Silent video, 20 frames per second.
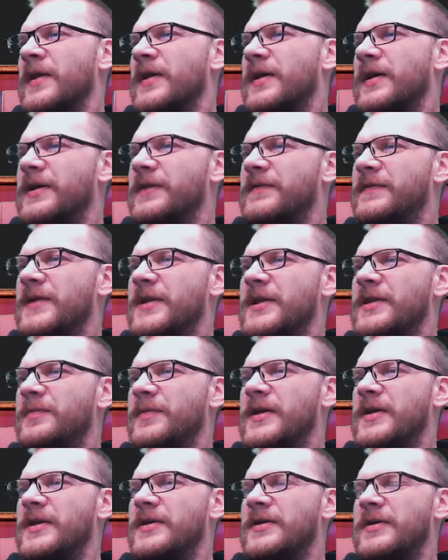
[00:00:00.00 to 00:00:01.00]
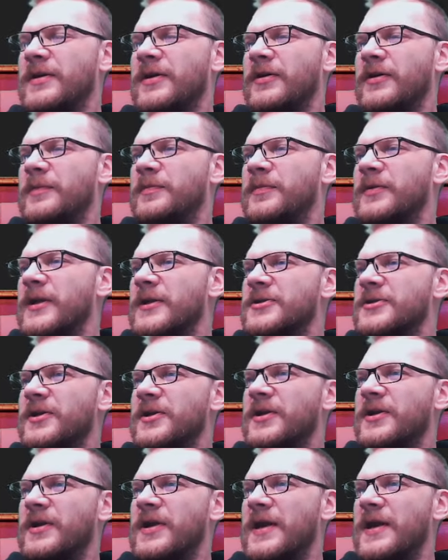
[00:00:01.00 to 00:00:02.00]
and if need be, you know, I
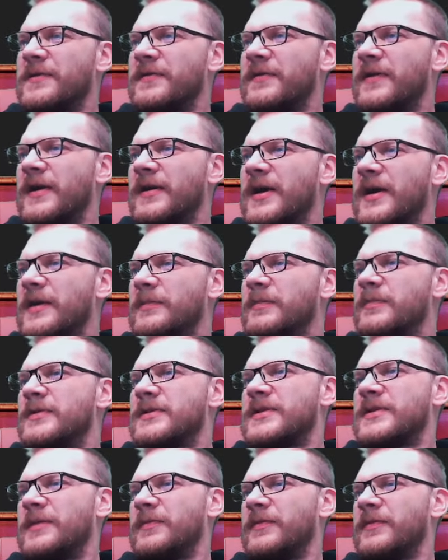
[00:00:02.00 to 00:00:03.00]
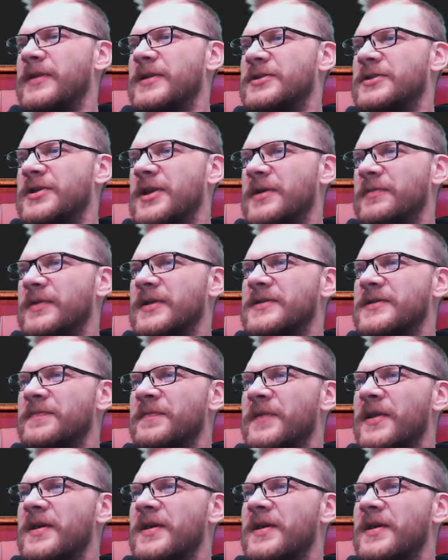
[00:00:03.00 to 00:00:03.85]
potentially can rank up some of these champions.